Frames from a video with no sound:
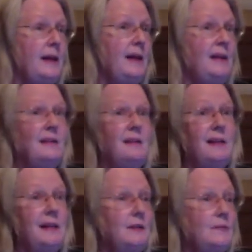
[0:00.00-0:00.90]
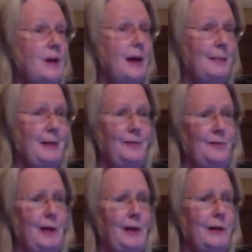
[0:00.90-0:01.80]
And the length of time can
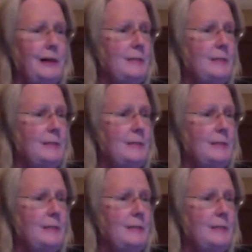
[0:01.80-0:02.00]
vary.